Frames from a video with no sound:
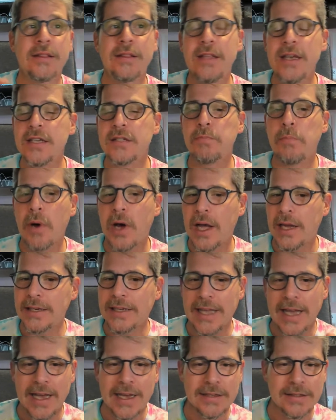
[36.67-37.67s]
This
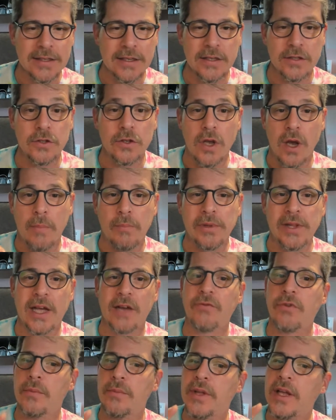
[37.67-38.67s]
podcast is a
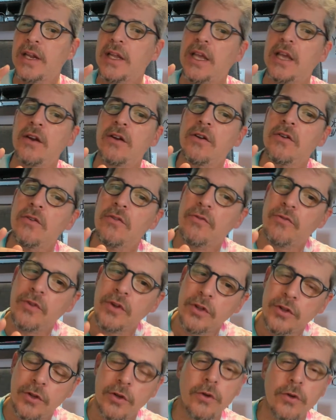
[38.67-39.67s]
platform dedicated
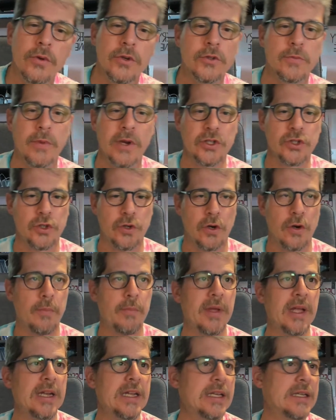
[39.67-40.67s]
for you to express your
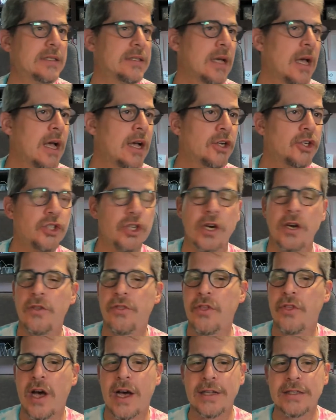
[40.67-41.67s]
opinions, share your
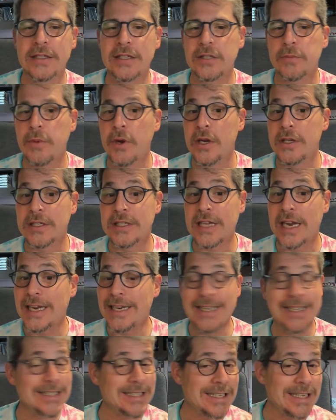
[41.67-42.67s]
thoughts, experiences, and
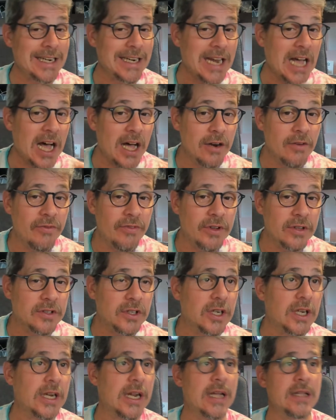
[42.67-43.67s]
ideas in an
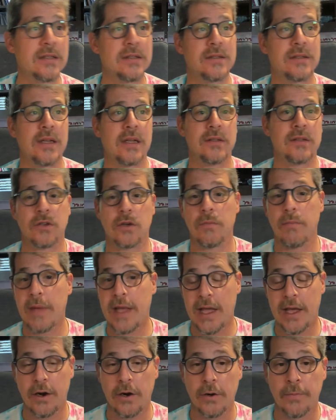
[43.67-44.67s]
unfiltered and uncensored
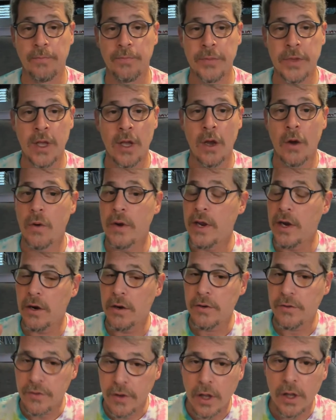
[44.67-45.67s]
manner.
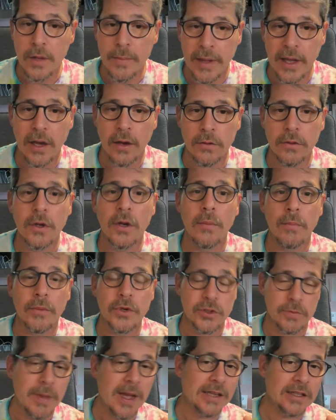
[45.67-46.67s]
Here it's all about
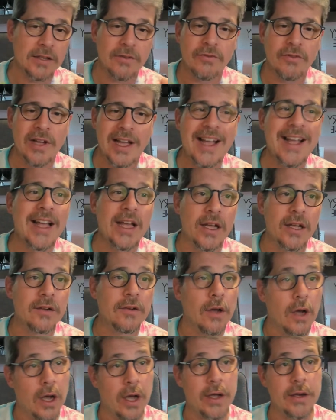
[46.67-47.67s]
perspective
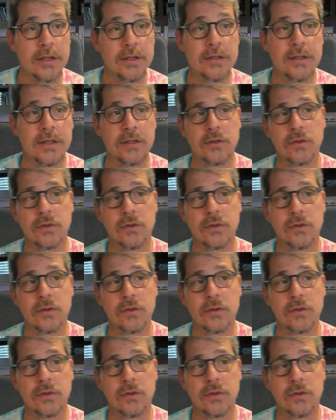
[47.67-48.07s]
and honesty.